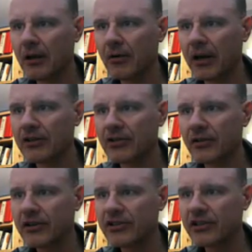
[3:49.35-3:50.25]
Okay, so
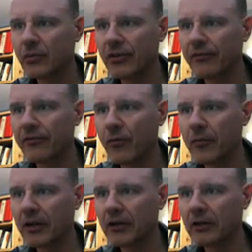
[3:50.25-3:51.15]
this is what the
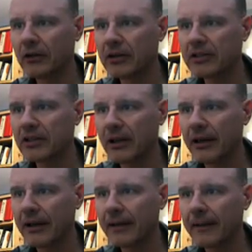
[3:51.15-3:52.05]
formula looks
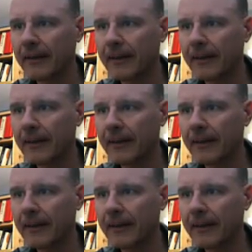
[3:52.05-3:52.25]
like